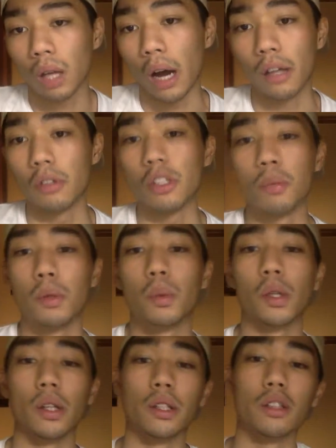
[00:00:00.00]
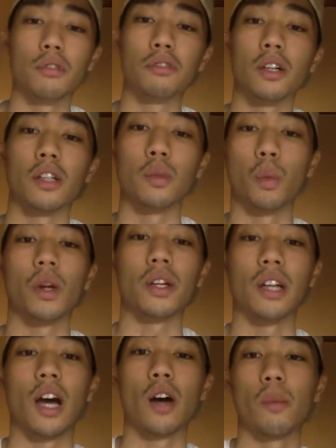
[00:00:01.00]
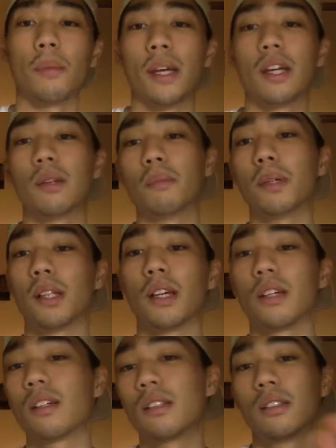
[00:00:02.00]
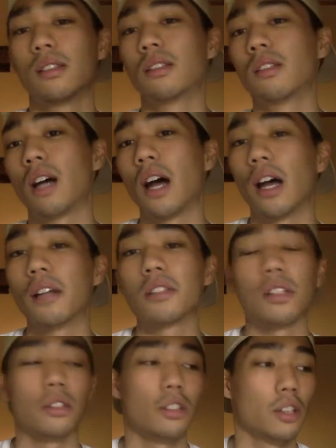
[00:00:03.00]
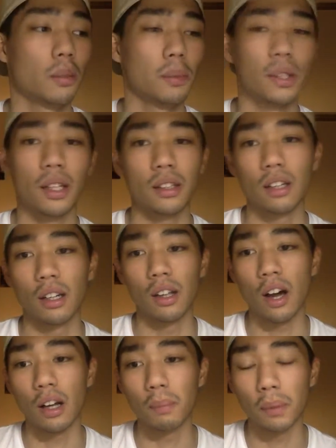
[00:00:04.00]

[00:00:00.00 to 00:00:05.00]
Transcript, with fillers: I used to be really into fucking working out, man, but like, I, I still do it, but like, not a lot.